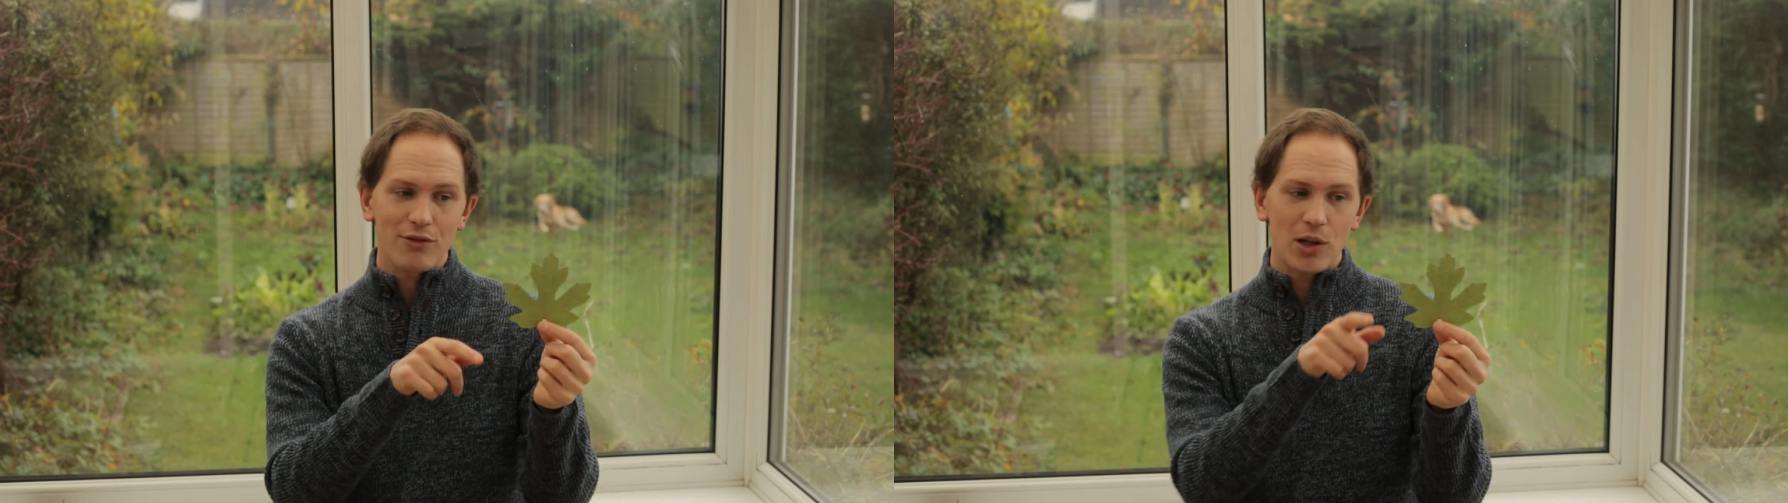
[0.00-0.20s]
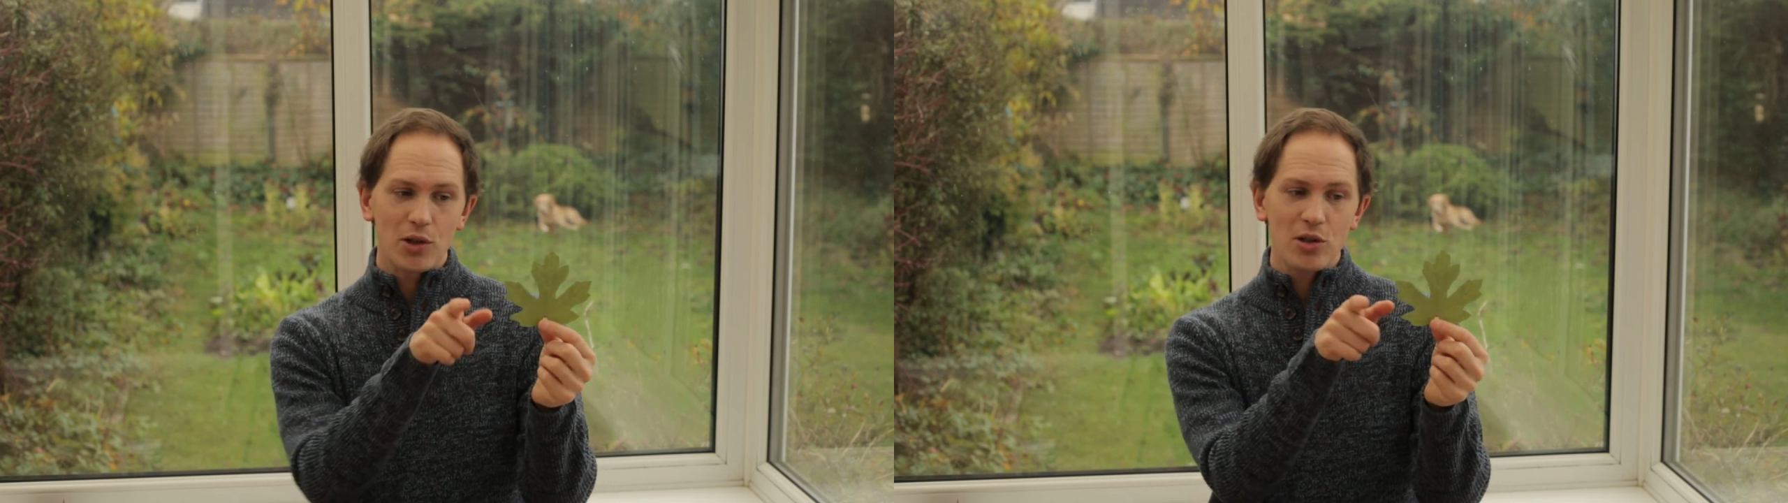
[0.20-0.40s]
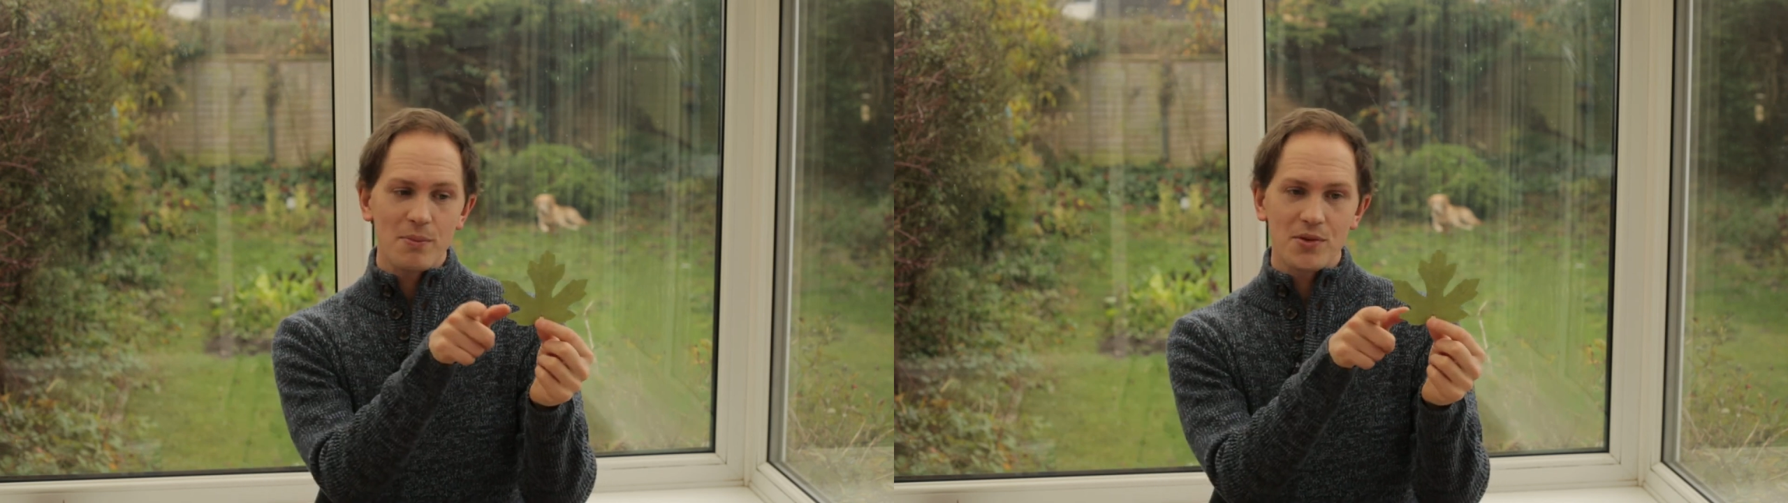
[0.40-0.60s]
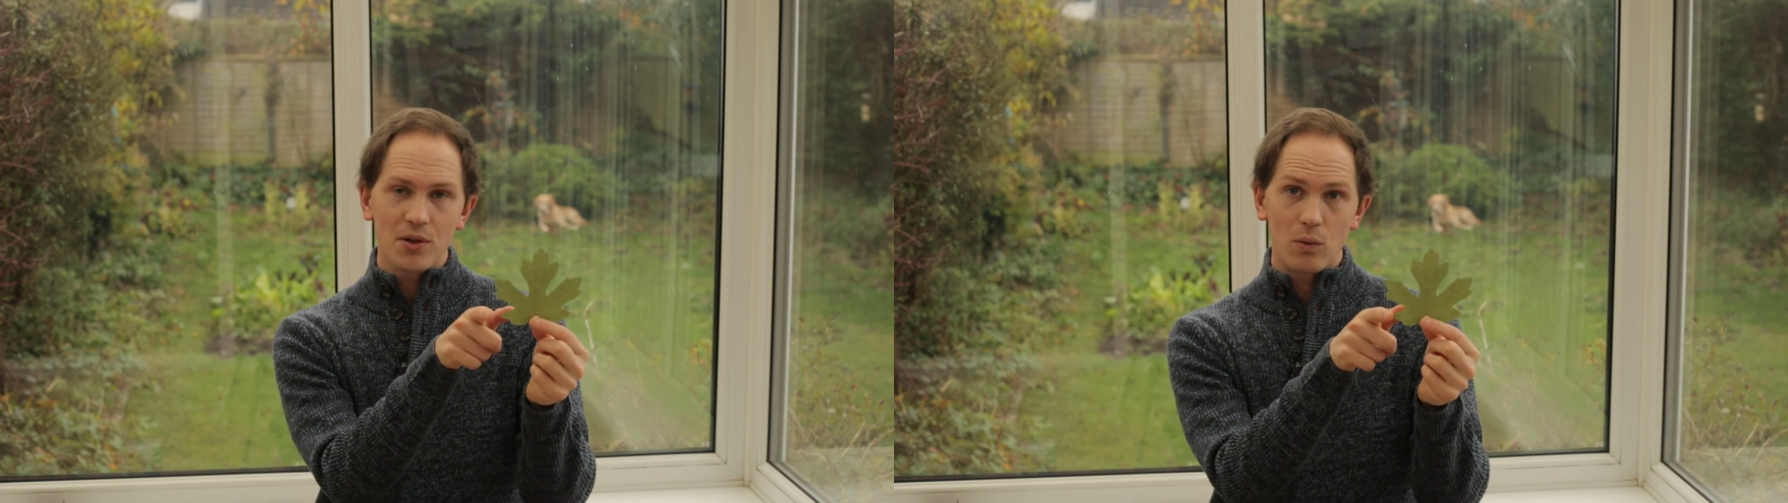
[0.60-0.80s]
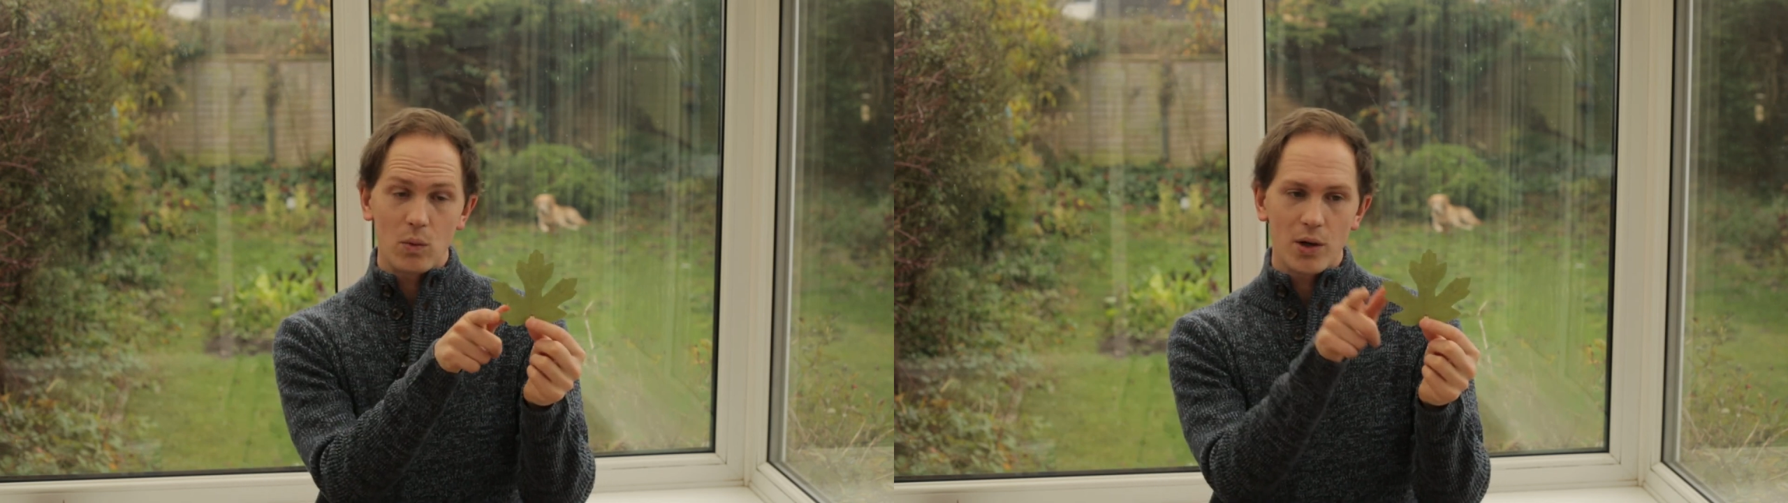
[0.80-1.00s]
lobes,
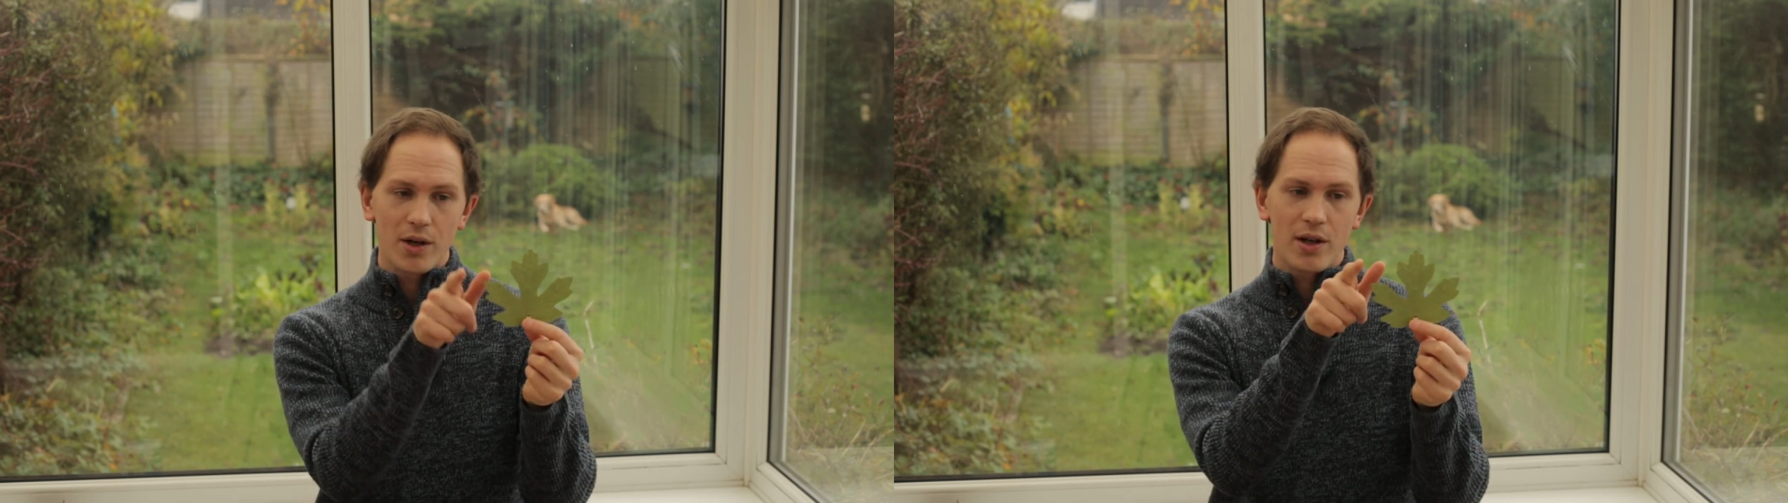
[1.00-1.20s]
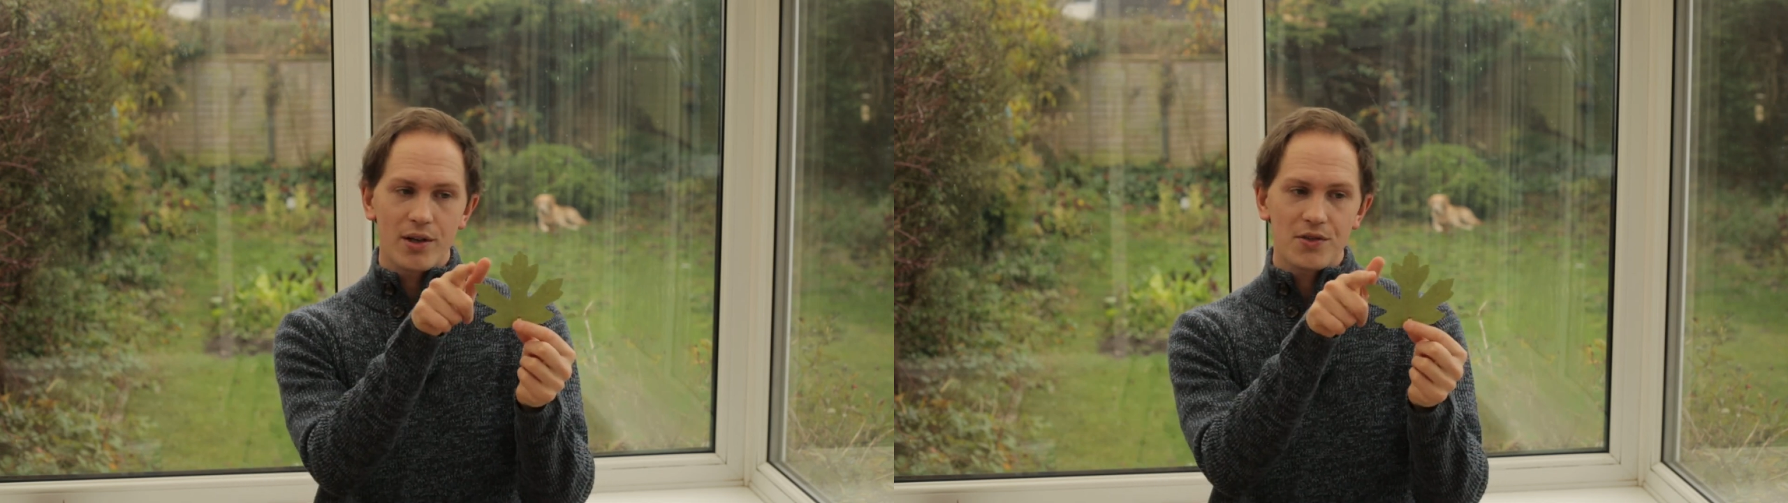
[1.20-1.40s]
so 1,